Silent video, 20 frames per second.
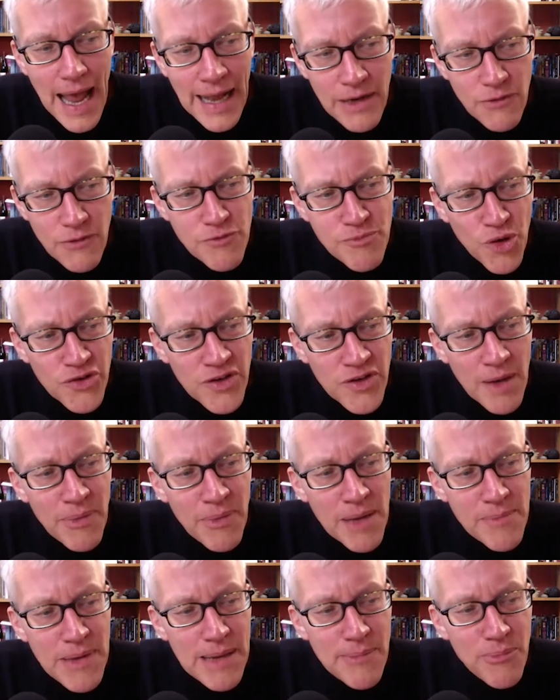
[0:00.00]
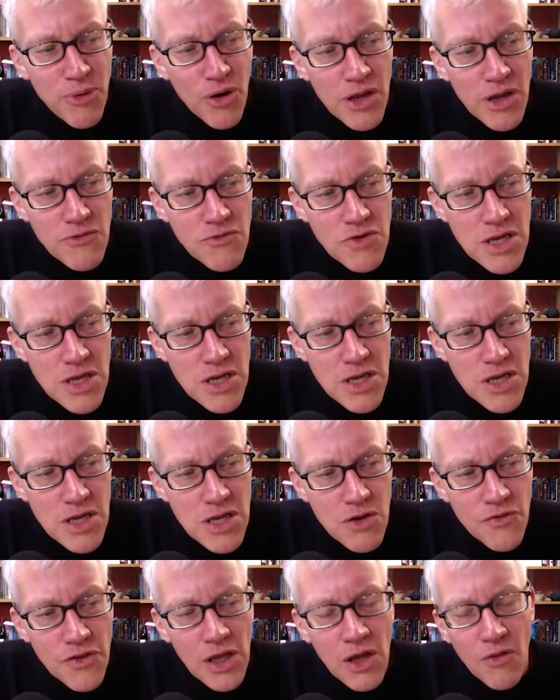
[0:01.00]
And it was put up by people who knew
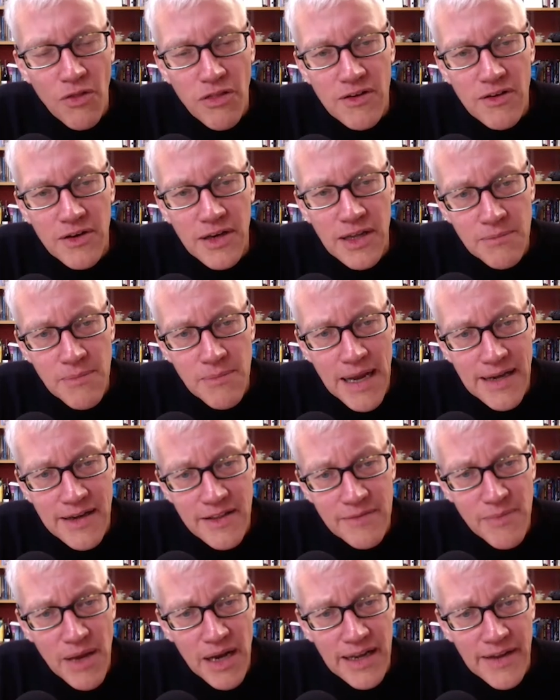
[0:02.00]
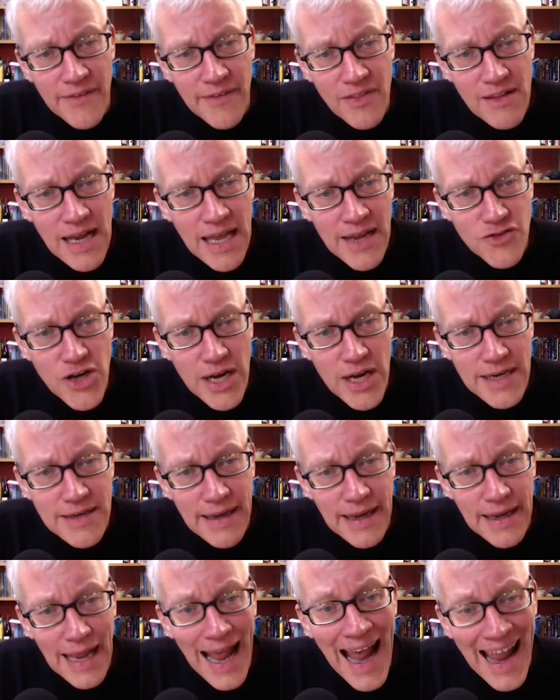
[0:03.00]
that Colston had made his money in slave
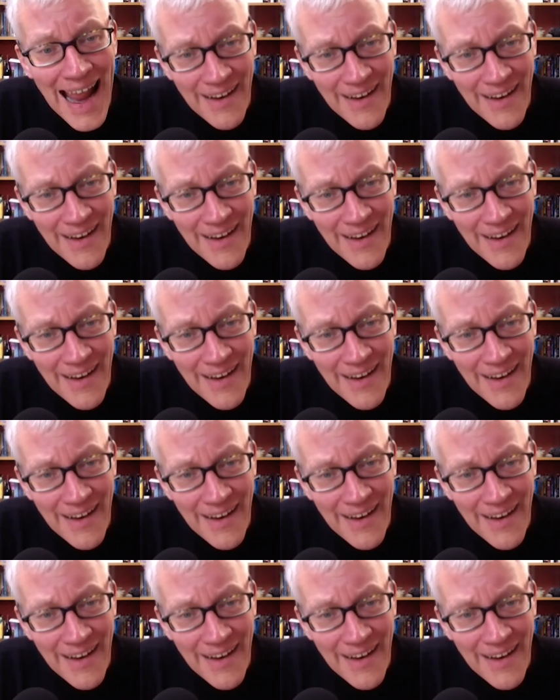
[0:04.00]
trading